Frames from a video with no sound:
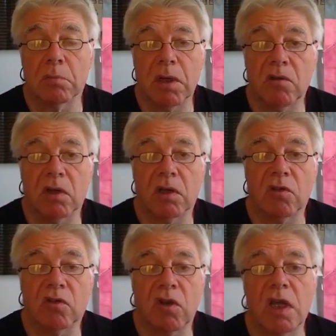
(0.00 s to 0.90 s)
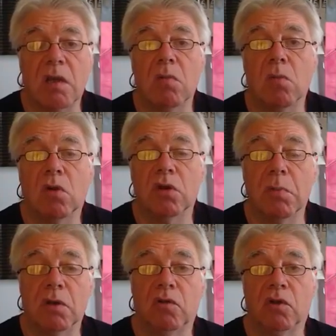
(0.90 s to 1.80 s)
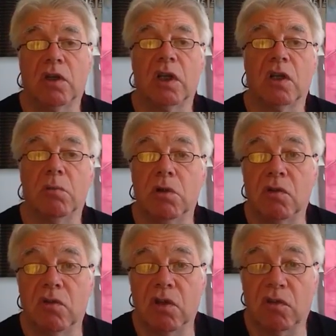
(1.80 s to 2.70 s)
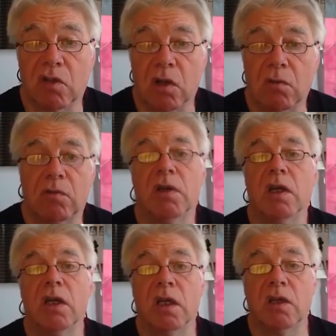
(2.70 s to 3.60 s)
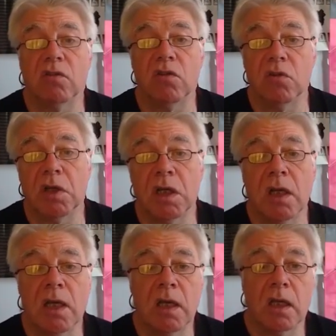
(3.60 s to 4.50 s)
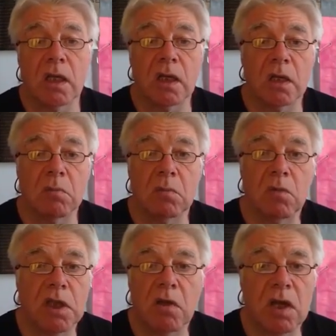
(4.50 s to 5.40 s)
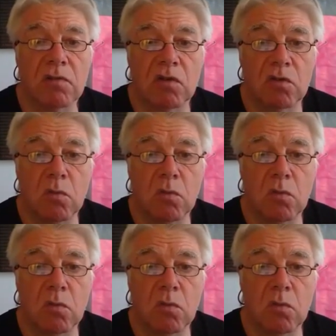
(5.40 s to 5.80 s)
basically see what the motorcycling community itself is doing without having to